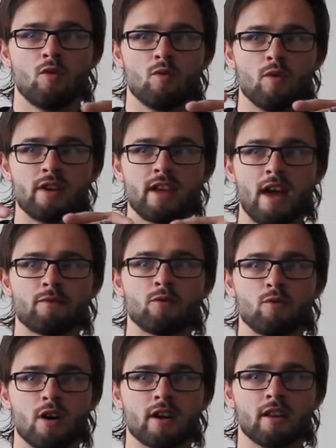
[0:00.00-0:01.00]
When they have to
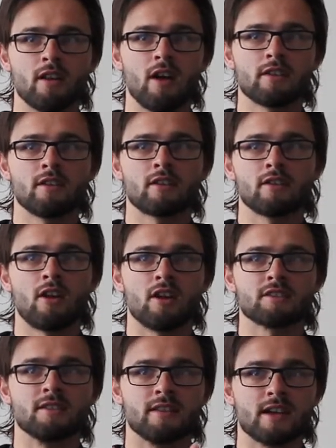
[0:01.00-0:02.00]
walk a lot, they are
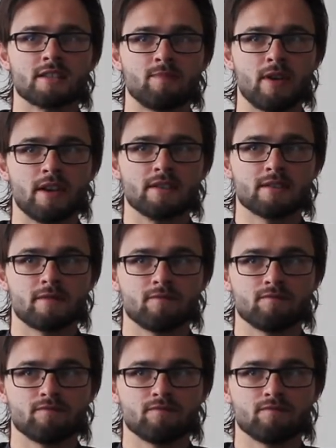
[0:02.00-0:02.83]
lost in that space.